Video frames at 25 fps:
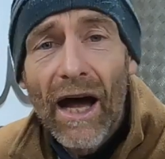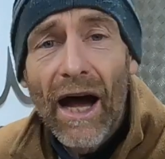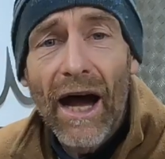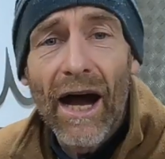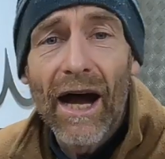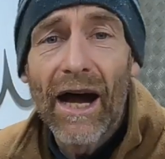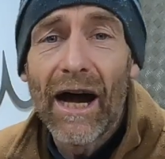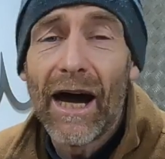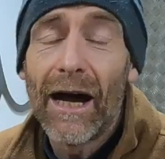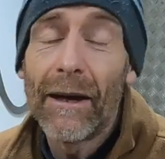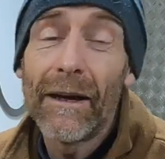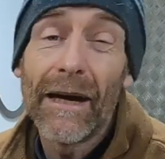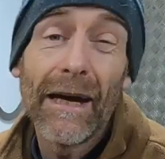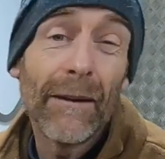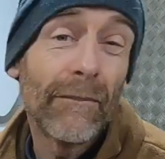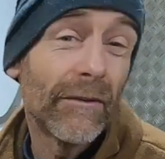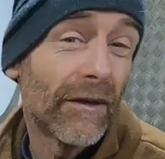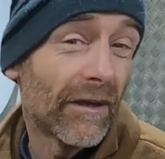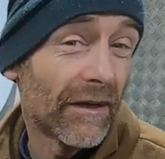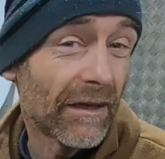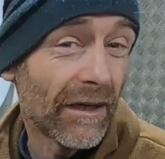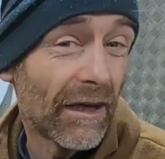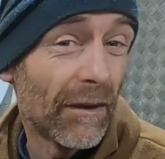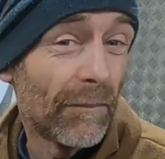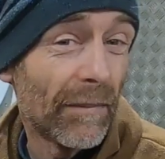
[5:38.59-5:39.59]
I am
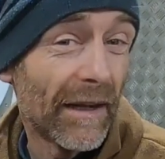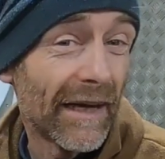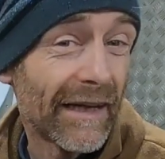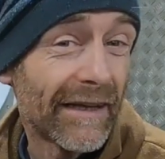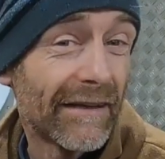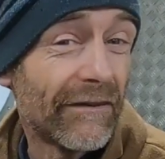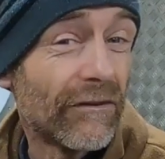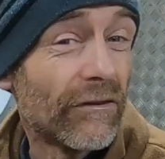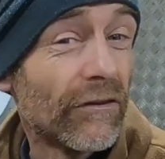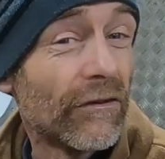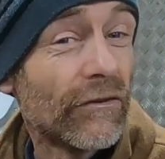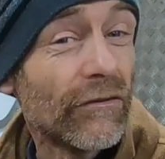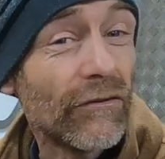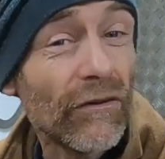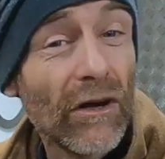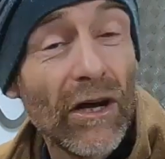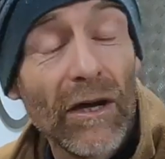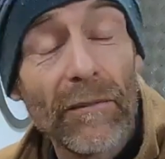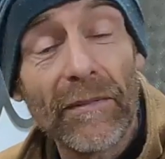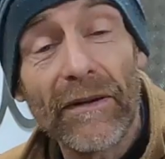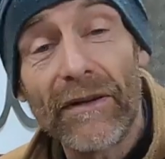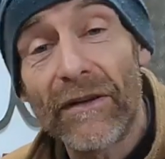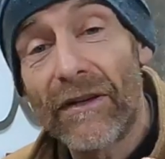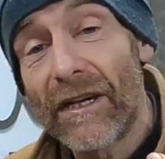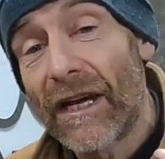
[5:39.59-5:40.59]
going to go back into
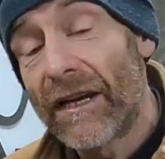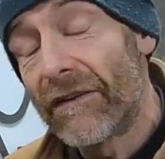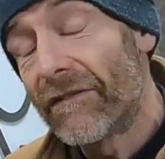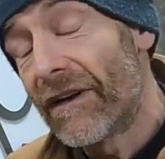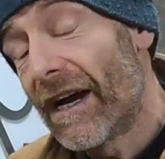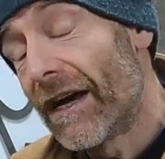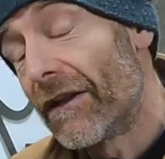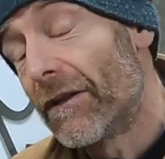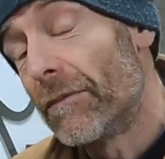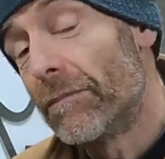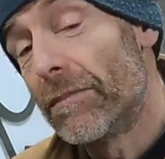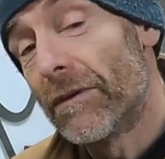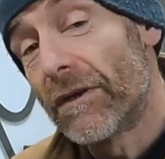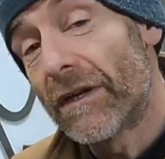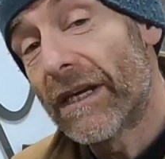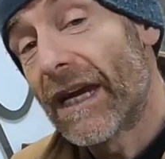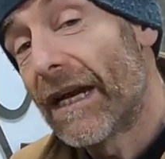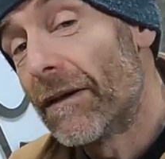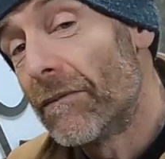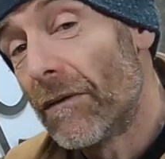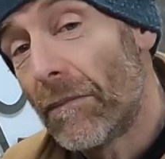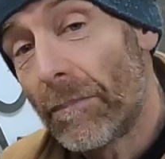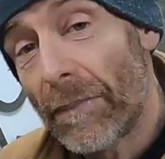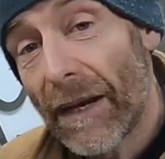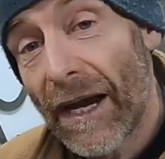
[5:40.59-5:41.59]
describing kind of how the book
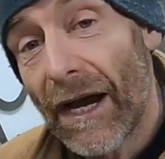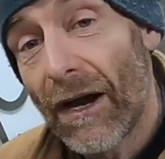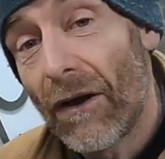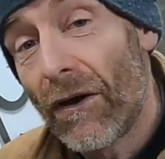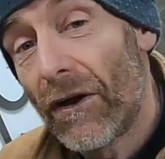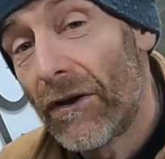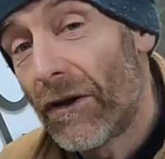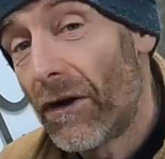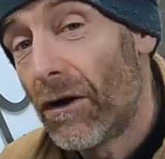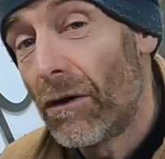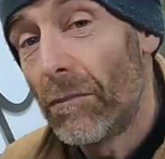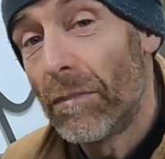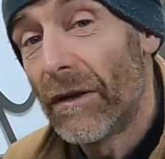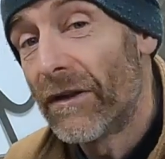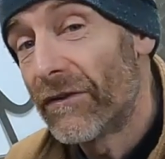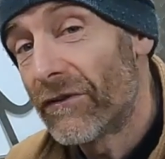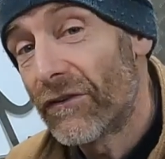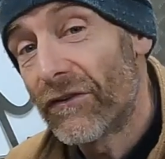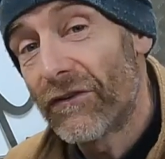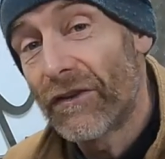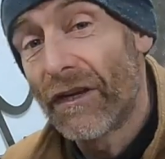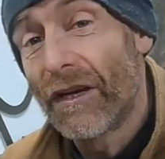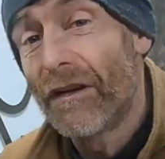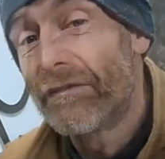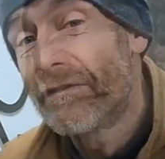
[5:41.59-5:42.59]
came about and a whole bunch
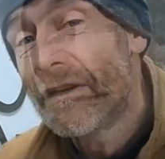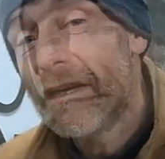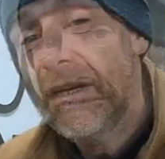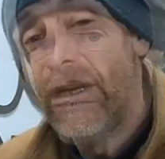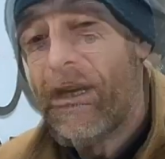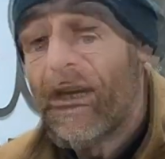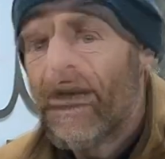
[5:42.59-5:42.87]
of stuff.